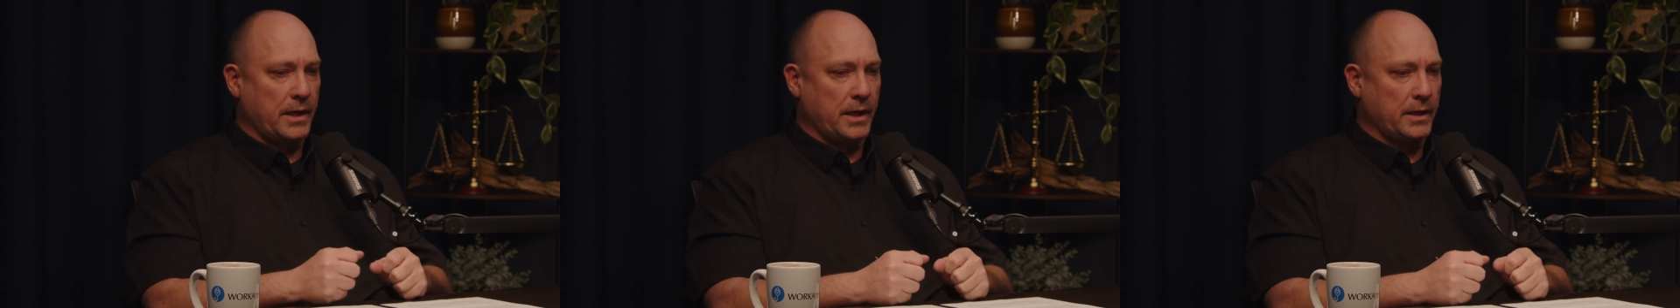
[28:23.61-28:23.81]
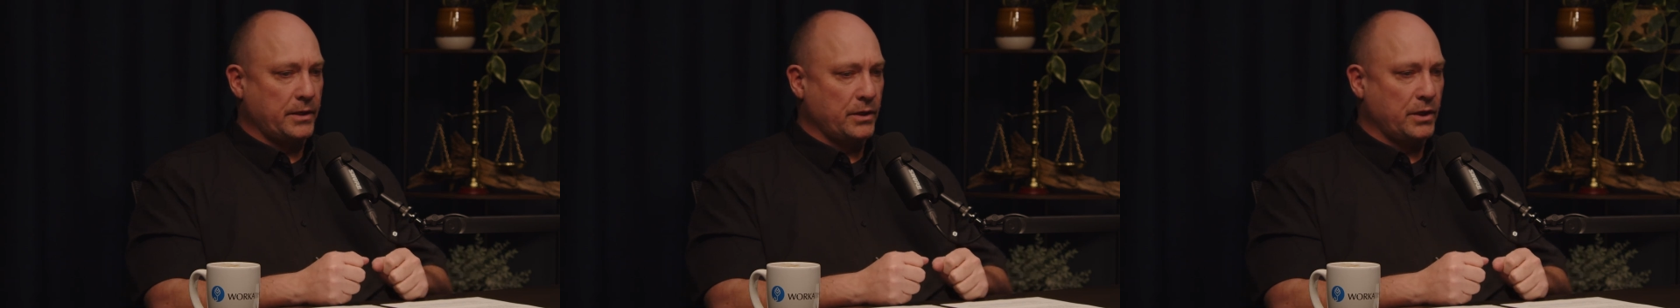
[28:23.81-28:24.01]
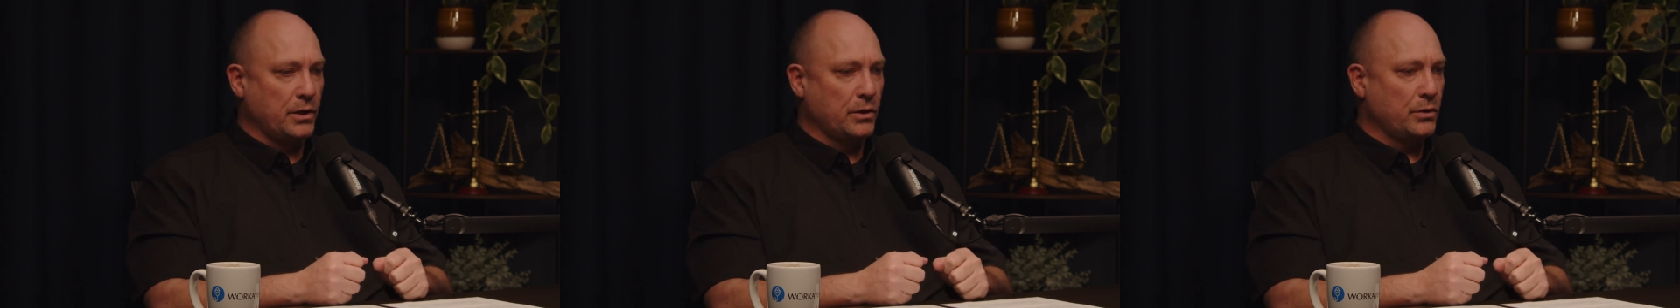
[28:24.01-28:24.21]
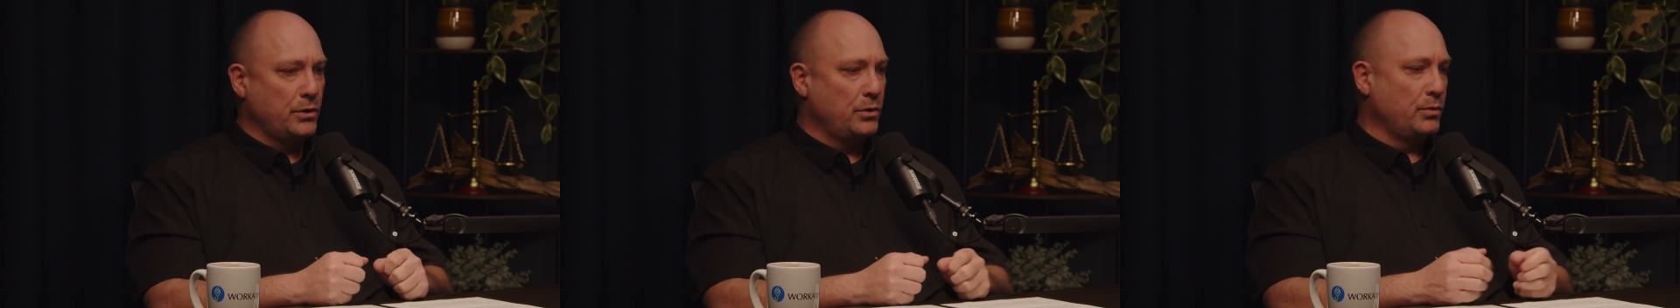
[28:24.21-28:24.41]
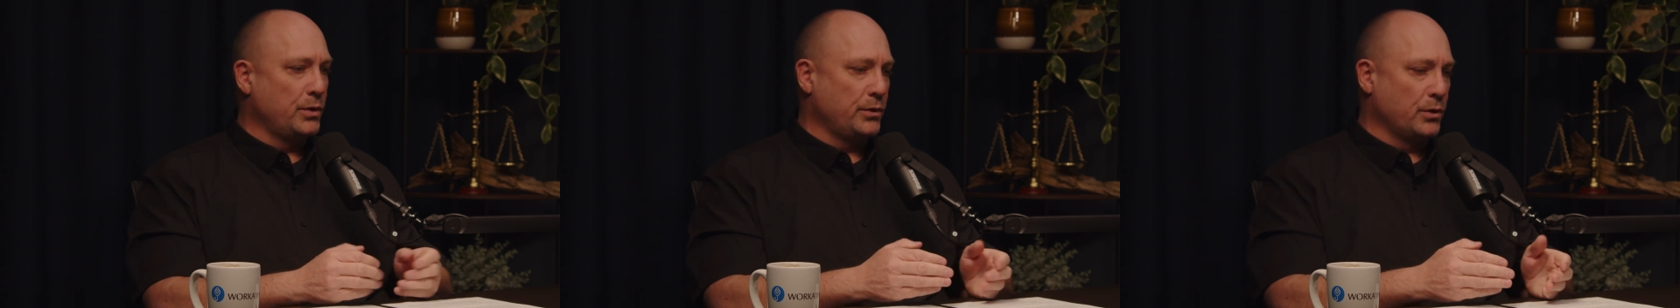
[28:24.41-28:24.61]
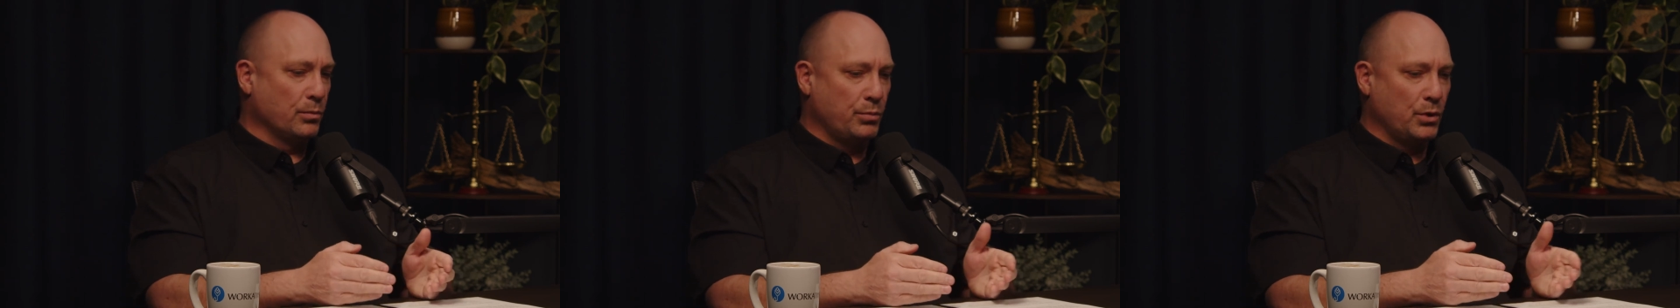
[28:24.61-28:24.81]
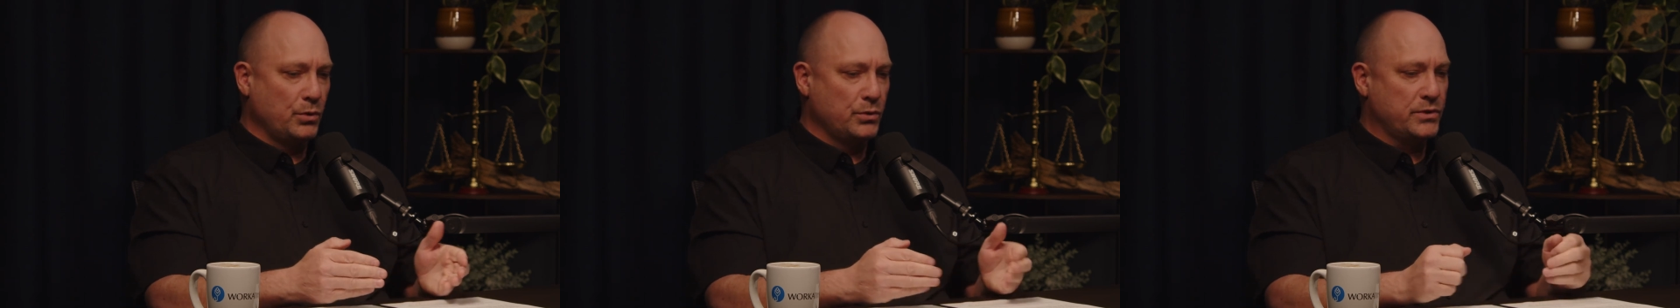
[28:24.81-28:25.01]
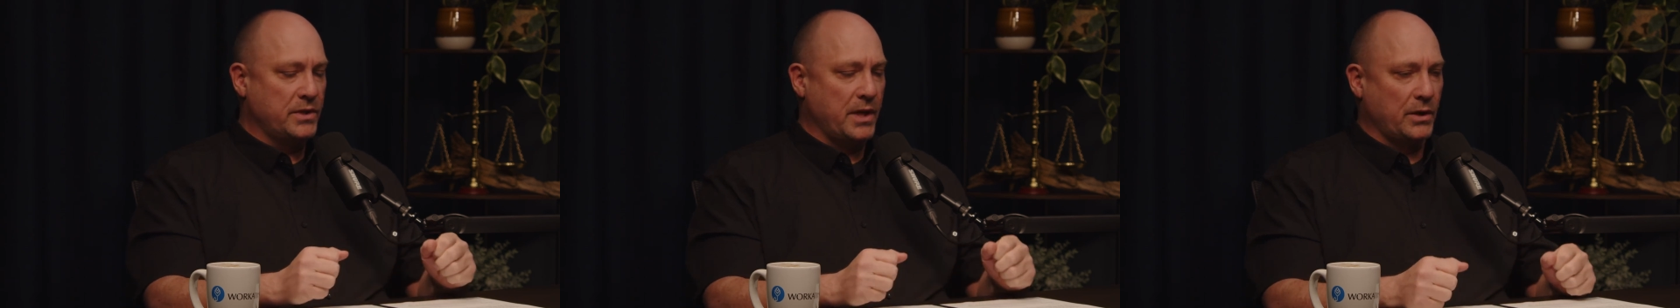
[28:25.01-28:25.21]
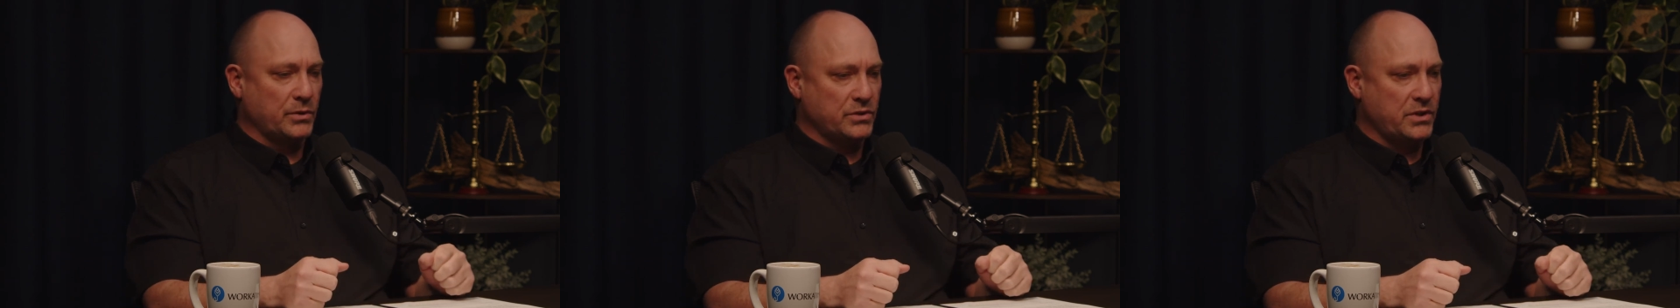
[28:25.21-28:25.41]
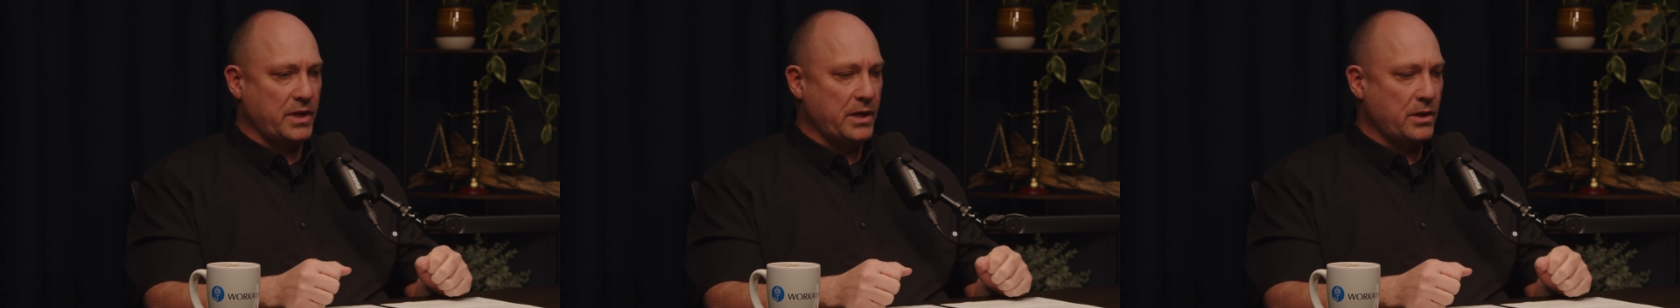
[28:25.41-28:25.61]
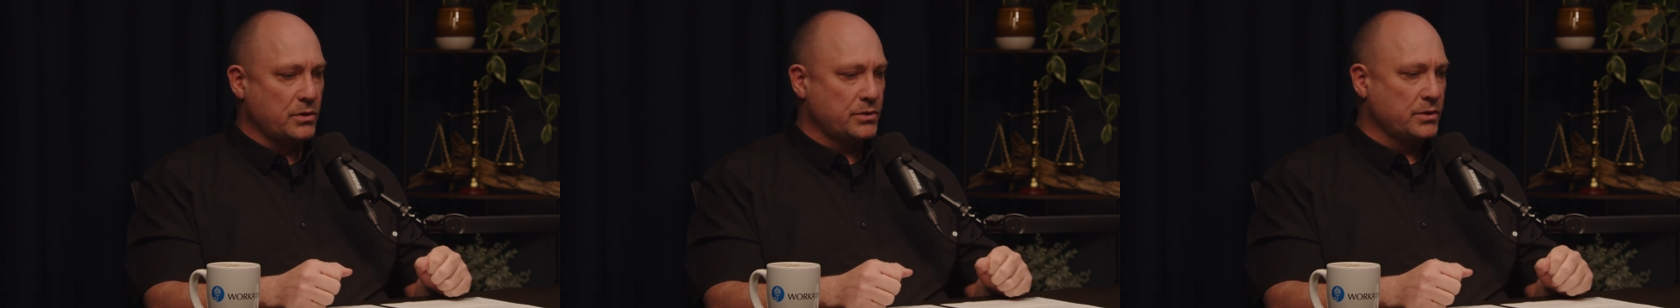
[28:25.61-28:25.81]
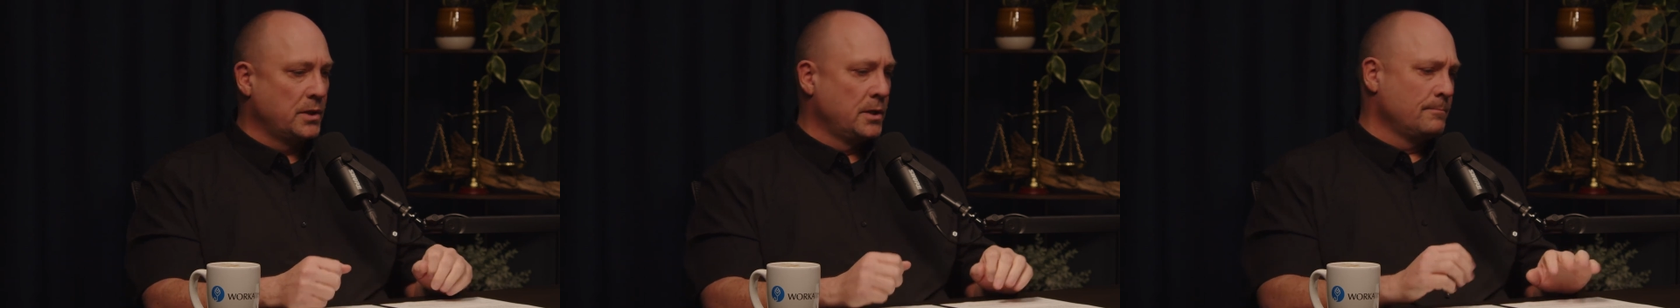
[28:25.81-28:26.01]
can hear you, with your booths downstairs,